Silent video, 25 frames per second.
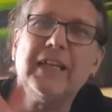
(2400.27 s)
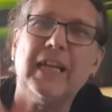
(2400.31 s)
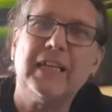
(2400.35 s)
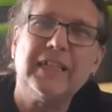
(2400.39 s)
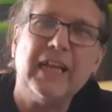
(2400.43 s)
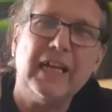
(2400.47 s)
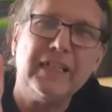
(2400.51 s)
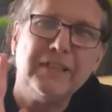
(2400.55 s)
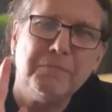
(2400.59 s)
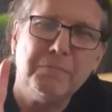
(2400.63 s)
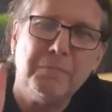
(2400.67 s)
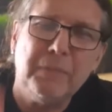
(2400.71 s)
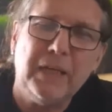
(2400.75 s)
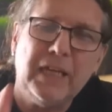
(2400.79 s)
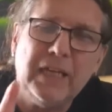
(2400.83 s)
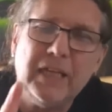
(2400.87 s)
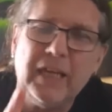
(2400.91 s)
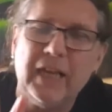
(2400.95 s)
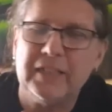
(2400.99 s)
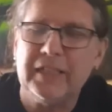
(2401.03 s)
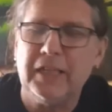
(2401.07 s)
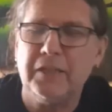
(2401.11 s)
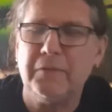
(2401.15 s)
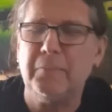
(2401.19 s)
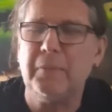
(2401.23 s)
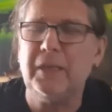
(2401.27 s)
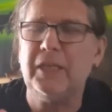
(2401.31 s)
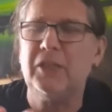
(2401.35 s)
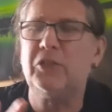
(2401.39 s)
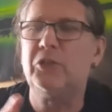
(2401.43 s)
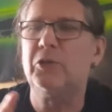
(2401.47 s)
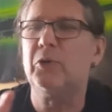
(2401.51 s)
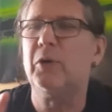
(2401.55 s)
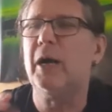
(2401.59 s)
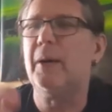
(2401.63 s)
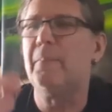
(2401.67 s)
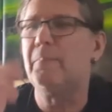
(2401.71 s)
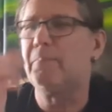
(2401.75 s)
that doesn't mean I didn't mean
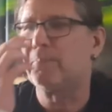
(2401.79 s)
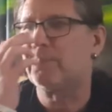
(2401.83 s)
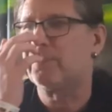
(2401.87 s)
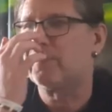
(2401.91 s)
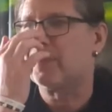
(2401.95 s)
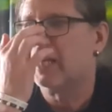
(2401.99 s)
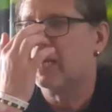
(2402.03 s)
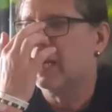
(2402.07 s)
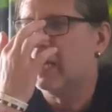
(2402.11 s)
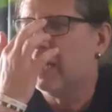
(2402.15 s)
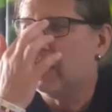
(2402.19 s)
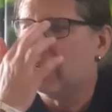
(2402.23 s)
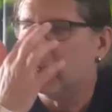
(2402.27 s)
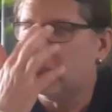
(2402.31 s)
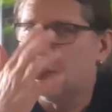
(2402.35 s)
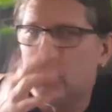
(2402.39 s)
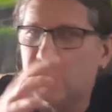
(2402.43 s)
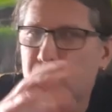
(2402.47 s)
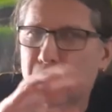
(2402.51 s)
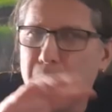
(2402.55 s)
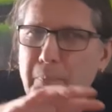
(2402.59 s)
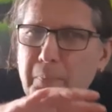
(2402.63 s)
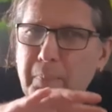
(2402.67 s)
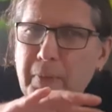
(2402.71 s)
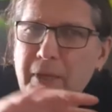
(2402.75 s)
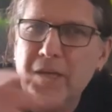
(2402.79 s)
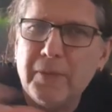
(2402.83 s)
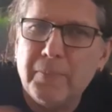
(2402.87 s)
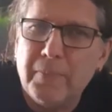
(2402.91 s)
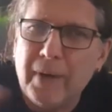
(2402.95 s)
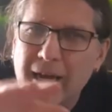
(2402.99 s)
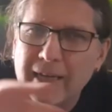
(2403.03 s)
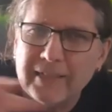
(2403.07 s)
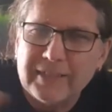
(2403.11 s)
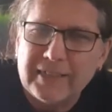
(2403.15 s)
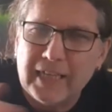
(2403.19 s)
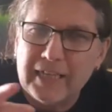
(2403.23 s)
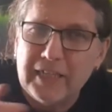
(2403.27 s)
to um to
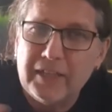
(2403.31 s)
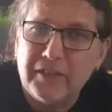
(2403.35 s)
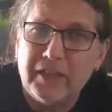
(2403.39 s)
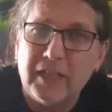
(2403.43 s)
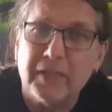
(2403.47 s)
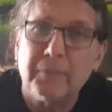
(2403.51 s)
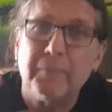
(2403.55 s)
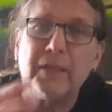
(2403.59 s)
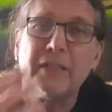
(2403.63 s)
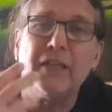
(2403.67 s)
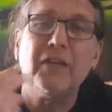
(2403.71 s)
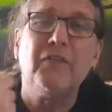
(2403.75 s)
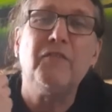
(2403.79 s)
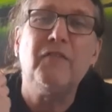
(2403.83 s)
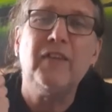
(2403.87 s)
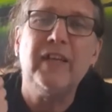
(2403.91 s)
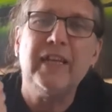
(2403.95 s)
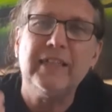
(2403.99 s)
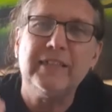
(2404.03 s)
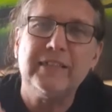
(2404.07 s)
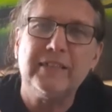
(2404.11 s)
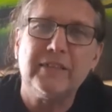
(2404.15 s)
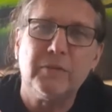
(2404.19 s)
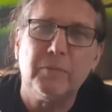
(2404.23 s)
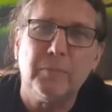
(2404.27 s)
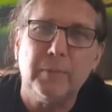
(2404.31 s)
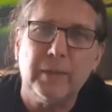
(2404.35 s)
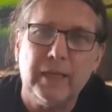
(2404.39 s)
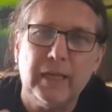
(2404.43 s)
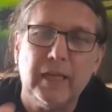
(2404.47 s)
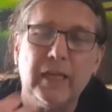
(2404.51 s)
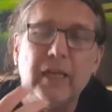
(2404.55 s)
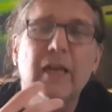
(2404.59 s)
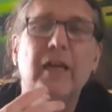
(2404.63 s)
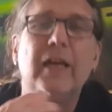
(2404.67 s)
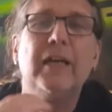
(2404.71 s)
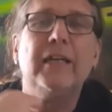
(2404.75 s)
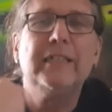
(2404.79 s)
minimize anything, but it feels to
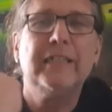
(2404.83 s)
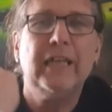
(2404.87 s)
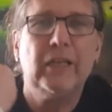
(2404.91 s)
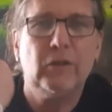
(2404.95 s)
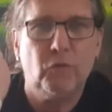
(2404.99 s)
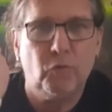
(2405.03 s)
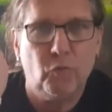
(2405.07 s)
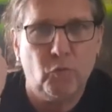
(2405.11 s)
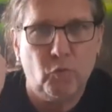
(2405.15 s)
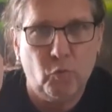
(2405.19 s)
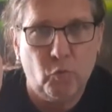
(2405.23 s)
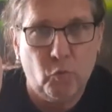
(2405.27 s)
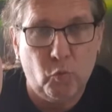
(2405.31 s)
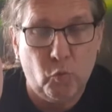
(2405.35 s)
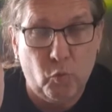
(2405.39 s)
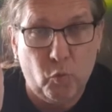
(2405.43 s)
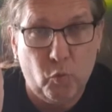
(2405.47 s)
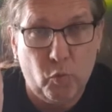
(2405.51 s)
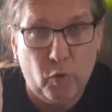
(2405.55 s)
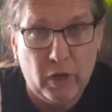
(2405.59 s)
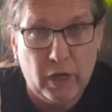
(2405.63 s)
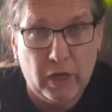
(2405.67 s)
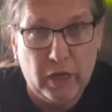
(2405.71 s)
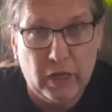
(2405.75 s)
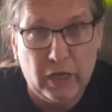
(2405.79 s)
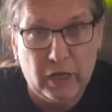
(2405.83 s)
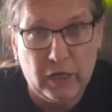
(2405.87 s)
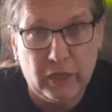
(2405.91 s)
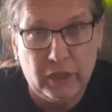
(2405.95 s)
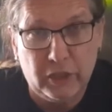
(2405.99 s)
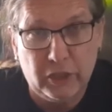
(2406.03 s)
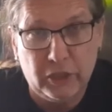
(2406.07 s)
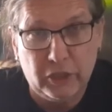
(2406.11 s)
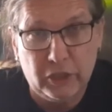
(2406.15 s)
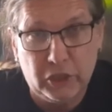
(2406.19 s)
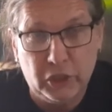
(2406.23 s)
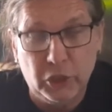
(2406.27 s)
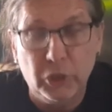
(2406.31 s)
me that
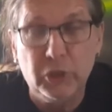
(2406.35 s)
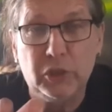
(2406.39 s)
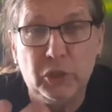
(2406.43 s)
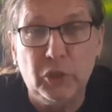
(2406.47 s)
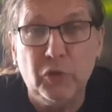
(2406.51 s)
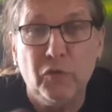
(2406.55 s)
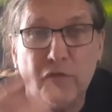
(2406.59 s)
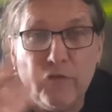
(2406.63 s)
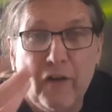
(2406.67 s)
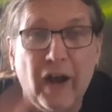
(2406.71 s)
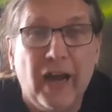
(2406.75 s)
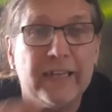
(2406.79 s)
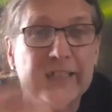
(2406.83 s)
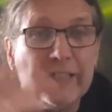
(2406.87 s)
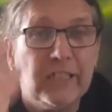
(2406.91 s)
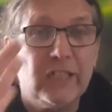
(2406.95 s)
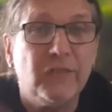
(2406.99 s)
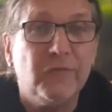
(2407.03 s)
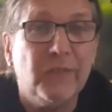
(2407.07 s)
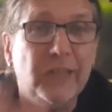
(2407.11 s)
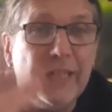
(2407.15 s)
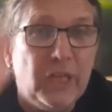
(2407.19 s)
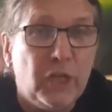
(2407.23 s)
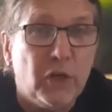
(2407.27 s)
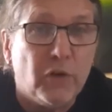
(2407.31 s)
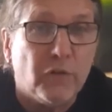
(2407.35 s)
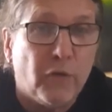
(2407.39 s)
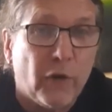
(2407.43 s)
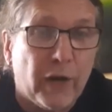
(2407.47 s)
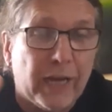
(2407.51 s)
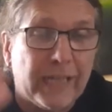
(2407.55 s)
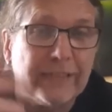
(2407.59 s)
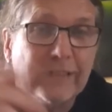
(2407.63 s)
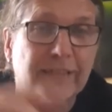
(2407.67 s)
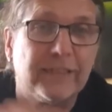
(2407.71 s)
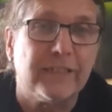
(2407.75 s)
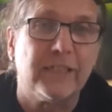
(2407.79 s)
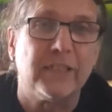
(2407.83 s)
should you find this video, for
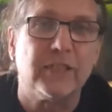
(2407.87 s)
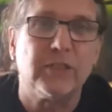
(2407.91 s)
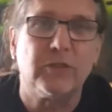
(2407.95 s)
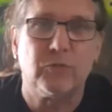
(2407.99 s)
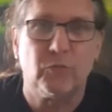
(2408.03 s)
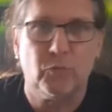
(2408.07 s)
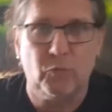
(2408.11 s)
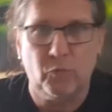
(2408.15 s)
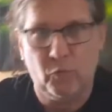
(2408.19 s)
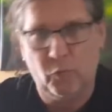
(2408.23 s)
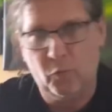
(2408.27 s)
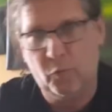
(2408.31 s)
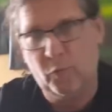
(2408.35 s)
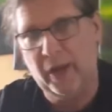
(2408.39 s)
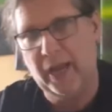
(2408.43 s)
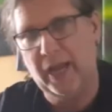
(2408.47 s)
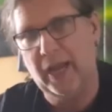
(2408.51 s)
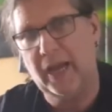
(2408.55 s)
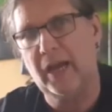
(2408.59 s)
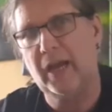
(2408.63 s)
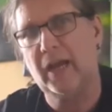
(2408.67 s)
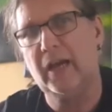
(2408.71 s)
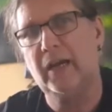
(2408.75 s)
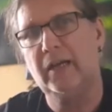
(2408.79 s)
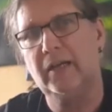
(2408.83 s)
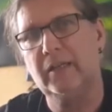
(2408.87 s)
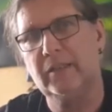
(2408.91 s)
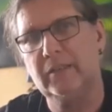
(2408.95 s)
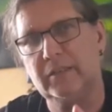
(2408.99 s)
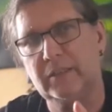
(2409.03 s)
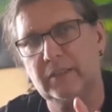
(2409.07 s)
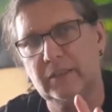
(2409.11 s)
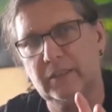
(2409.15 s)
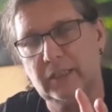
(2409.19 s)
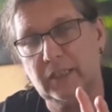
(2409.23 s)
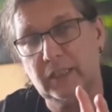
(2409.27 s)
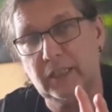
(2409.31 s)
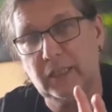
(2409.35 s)
instance, where
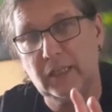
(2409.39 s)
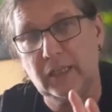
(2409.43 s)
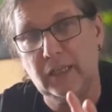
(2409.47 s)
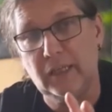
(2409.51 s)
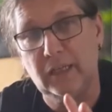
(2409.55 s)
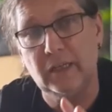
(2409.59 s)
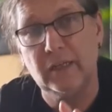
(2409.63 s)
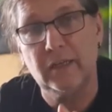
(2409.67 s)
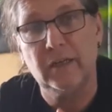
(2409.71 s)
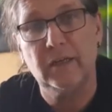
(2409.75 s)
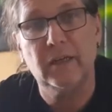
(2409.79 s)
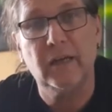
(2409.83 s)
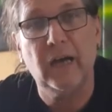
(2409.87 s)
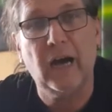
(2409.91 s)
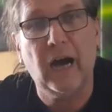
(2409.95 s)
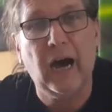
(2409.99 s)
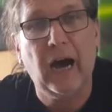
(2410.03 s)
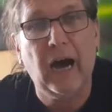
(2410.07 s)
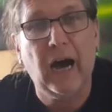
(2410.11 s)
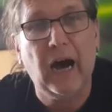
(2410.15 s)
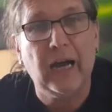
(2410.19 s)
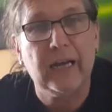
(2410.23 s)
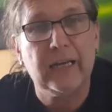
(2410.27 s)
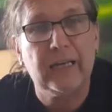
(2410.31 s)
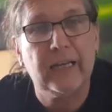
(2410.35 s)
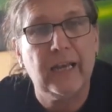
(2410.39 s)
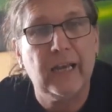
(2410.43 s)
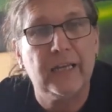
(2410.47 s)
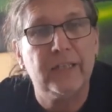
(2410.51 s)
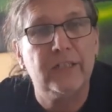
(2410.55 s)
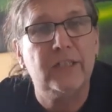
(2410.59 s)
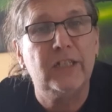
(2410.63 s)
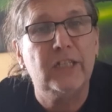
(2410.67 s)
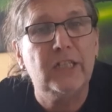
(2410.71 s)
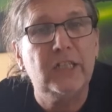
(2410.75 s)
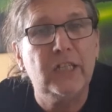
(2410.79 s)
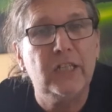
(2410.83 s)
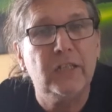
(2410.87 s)
the
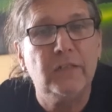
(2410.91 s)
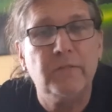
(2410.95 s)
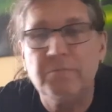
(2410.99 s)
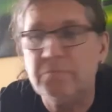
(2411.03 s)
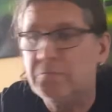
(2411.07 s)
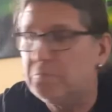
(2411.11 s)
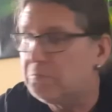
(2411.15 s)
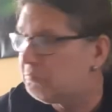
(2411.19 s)
Atlantean,